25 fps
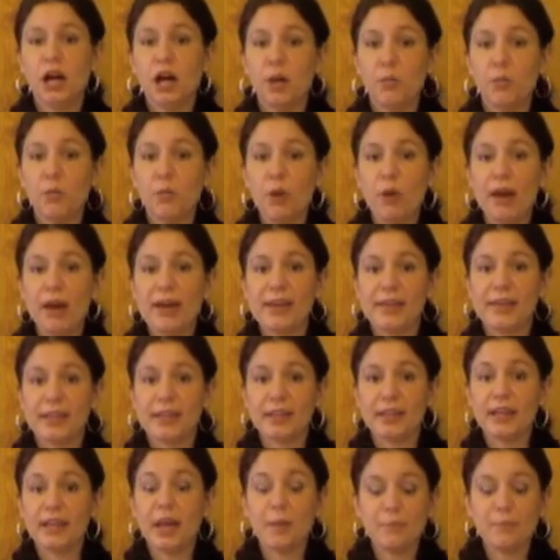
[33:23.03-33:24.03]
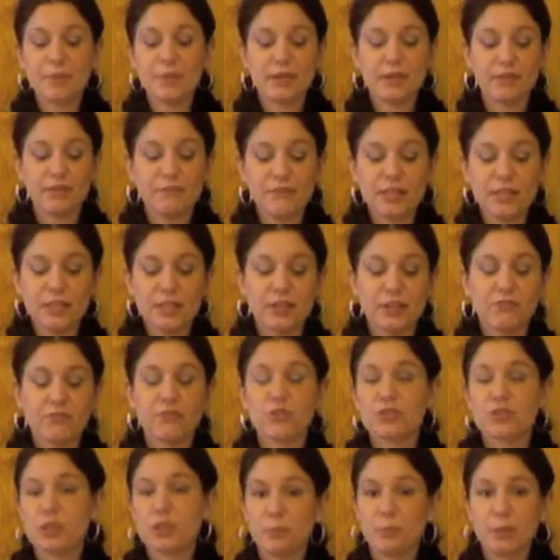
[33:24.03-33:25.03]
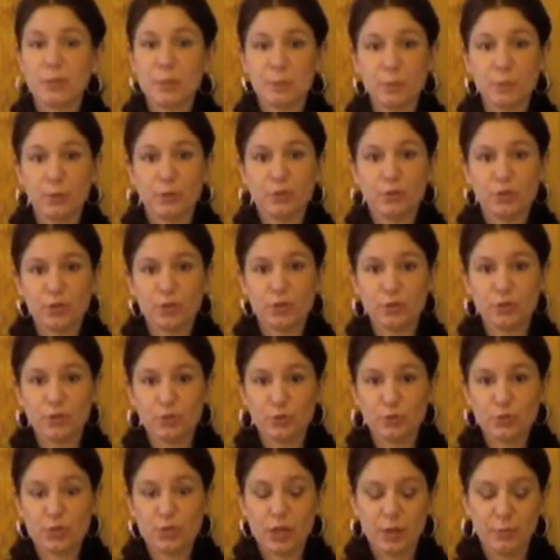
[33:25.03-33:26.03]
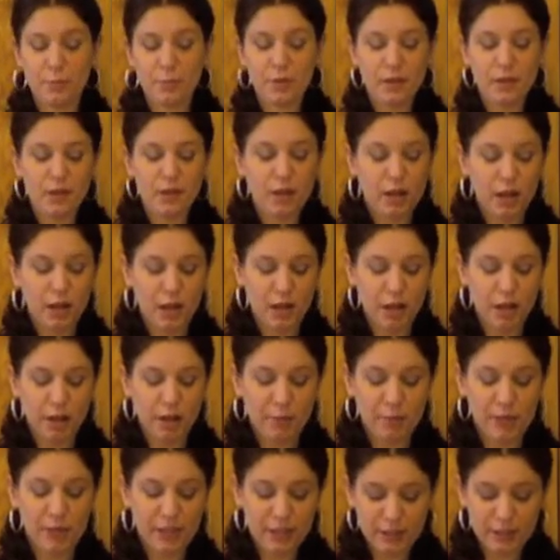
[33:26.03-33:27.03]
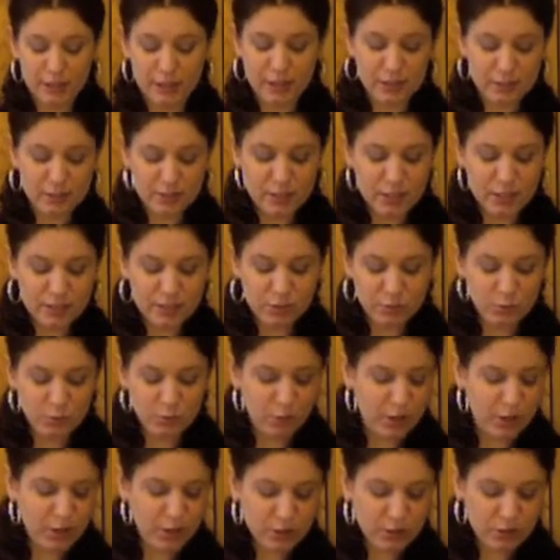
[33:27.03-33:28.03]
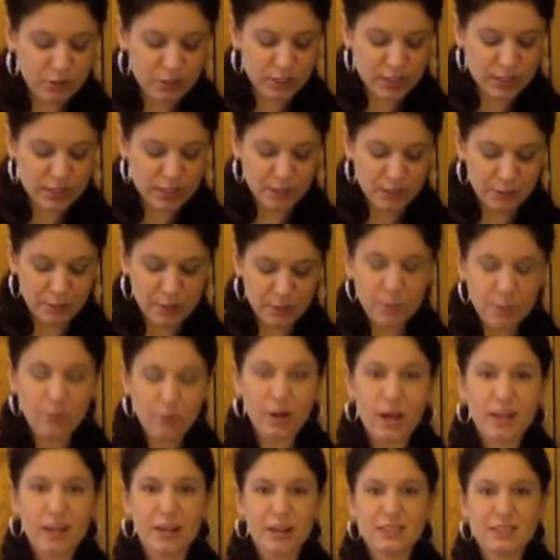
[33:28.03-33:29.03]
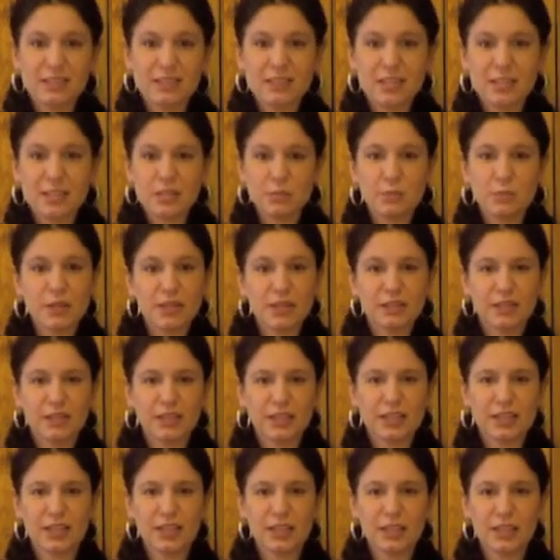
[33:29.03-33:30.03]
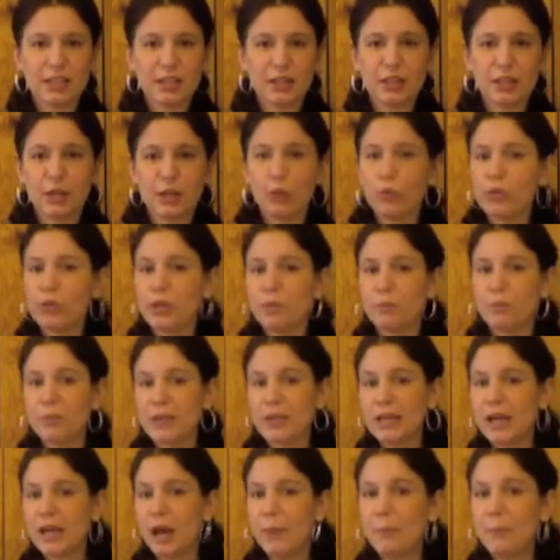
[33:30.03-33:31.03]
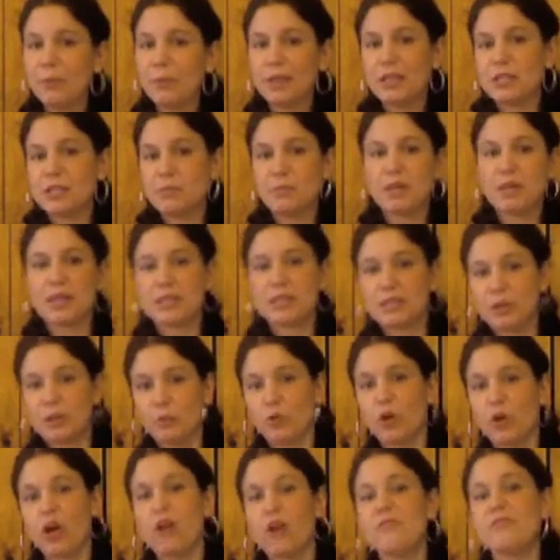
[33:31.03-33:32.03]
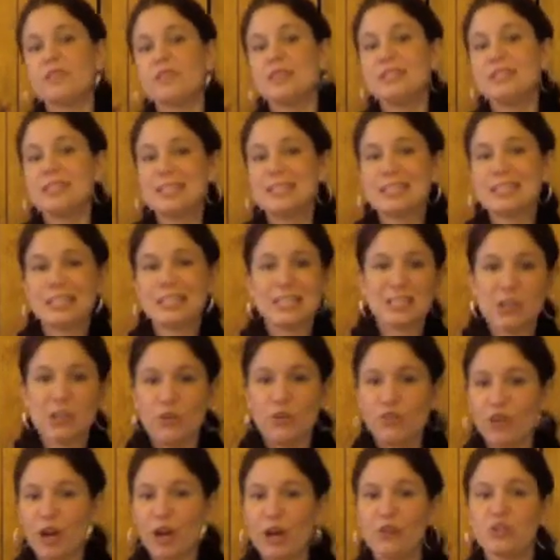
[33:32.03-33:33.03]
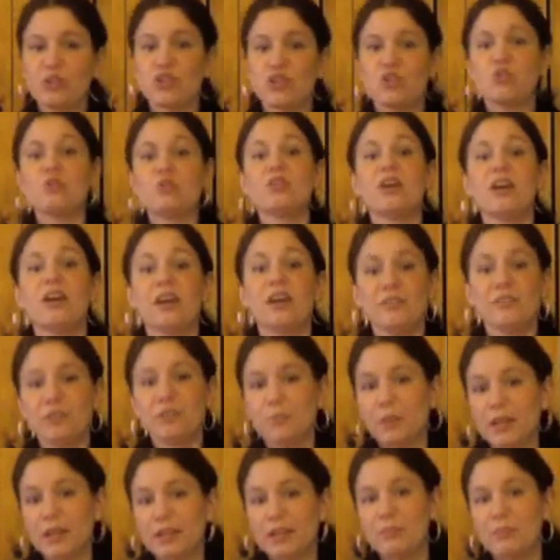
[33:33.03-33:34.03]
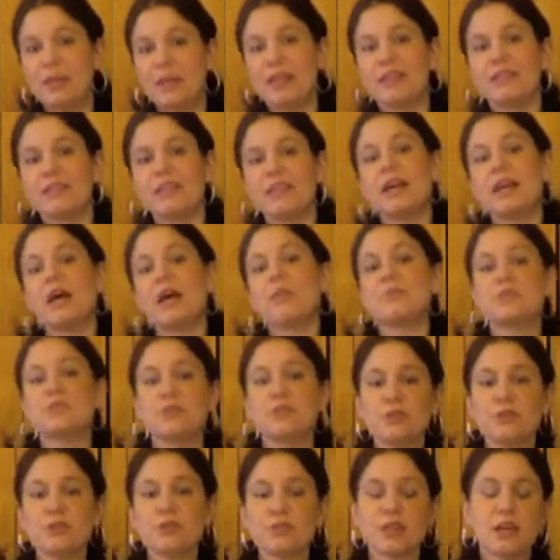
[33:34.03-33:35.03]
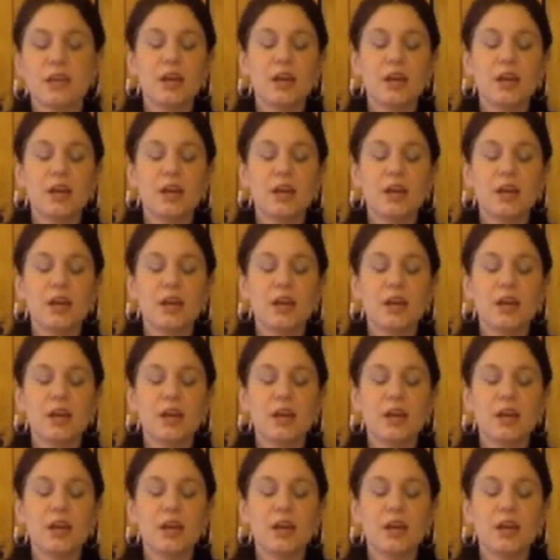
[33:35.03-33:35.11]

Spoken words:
way, and it can be convenient for some people to use them. And it's one of those things that people kind of see as being something that only big companies make somewhere off in the distance. Over out in Utah, everybody's making the capsules